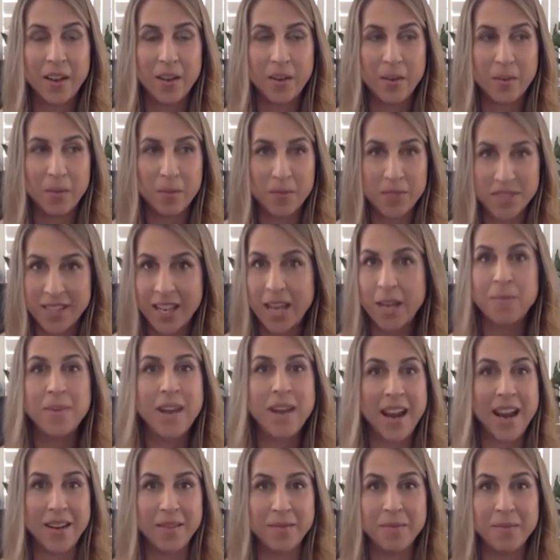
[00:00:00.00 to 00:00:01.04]
same
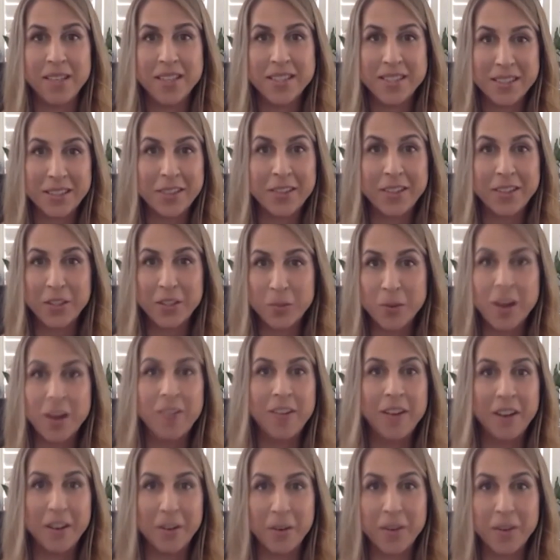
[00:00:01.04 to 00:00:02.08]
day, basically
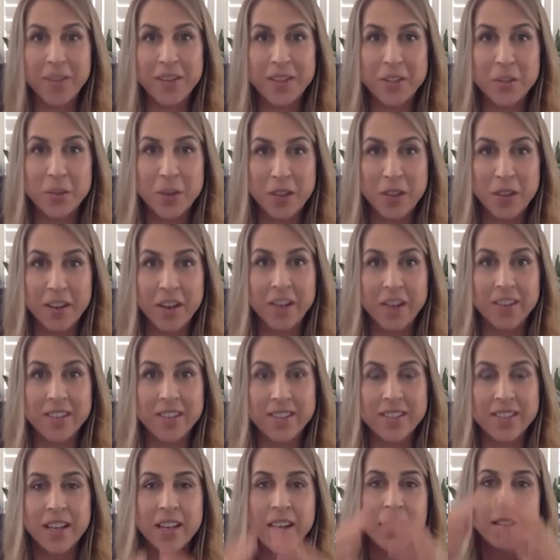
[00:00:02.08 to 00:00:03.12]
within 12
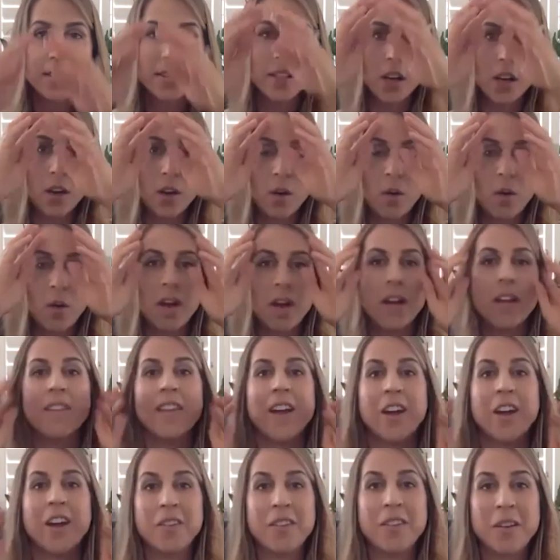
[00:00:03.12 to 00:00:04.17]
hours. So
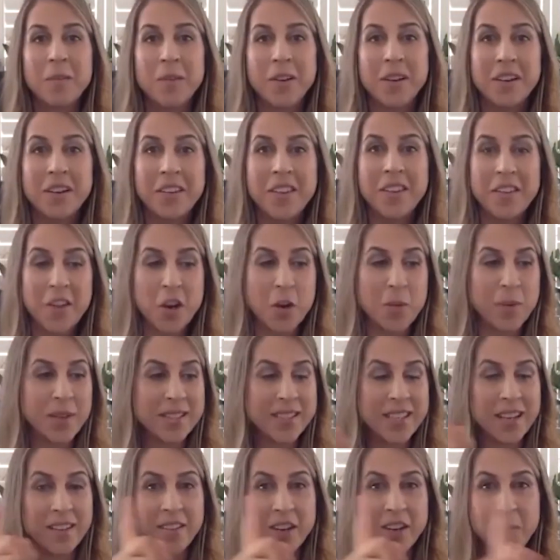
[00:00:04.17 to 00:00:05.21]
not only will the
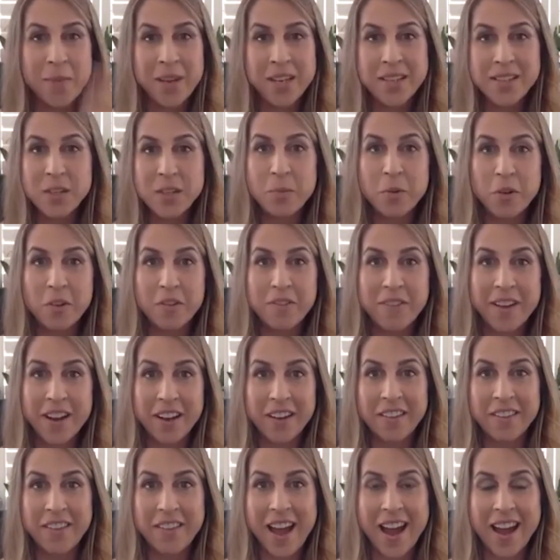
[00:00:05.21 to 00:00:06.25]
therapist have an amazing
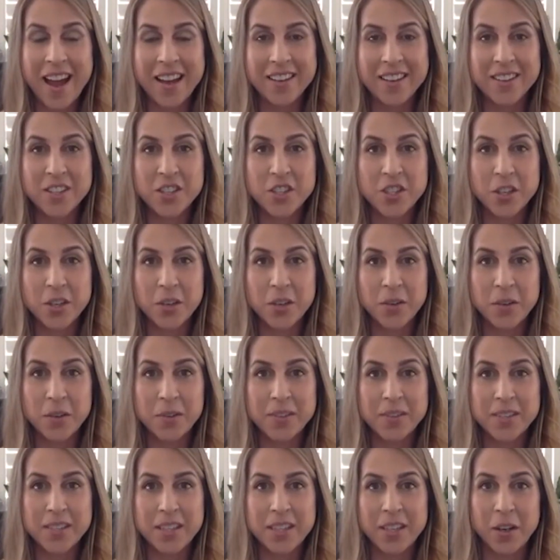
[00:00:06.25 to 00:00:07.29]
profile that
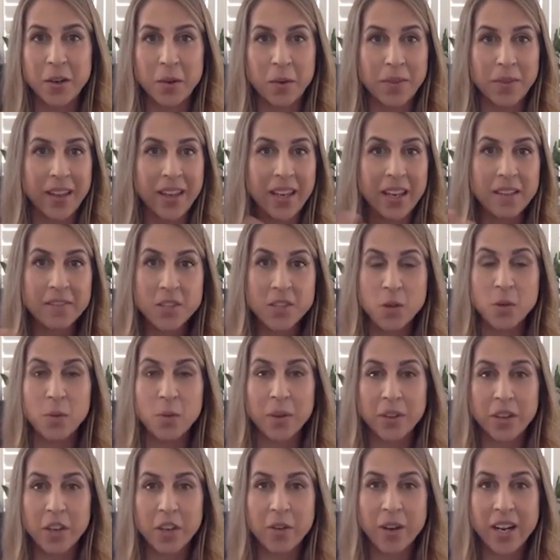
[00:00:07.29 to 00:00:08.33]
shows, that gives you a
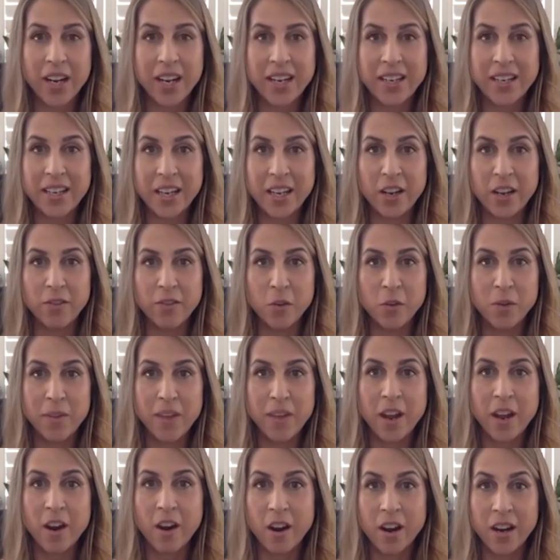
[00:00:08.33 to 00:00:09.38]
really great idea of who
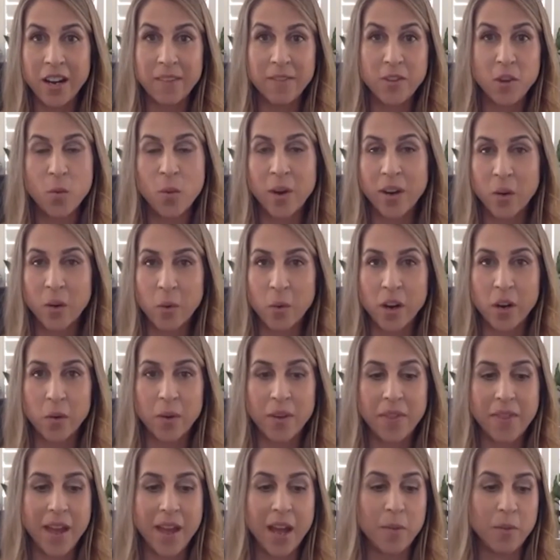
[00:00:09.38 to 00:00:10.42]
they are, and if you want to work
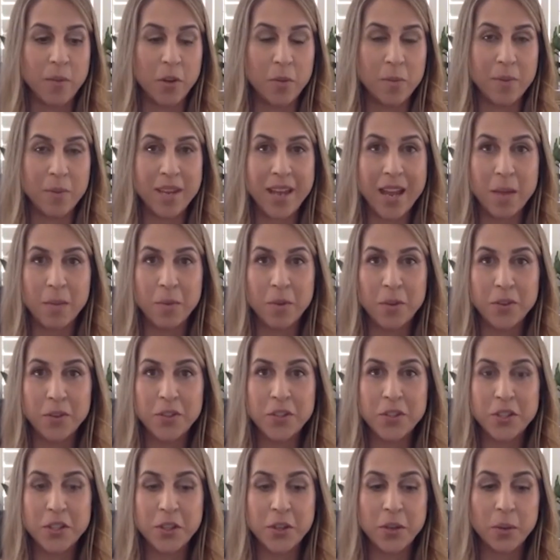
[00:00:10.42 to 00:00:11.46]
with them, you'll be able
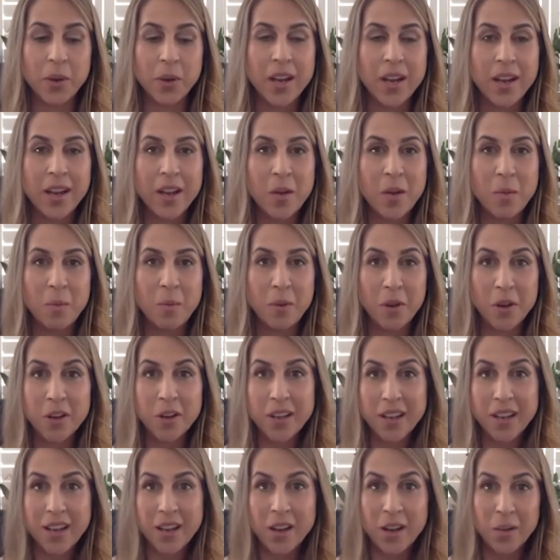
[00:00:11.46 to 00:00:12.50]
to book
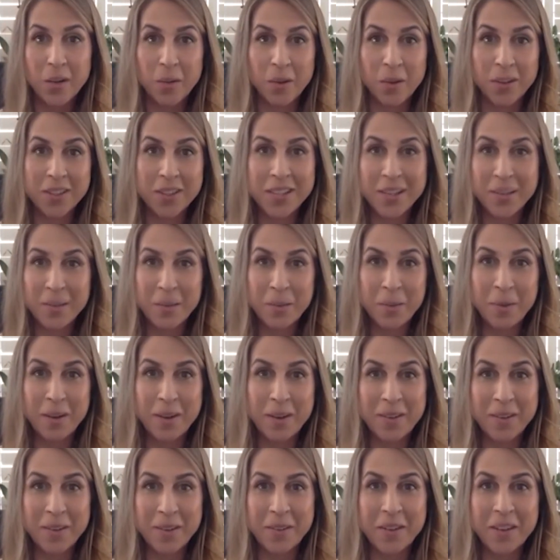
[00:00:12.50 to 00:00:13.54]
a real-time
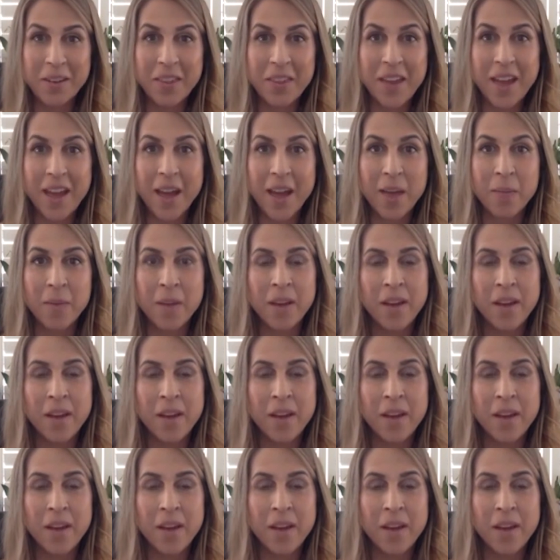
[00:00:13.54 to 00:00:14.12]
appointment with them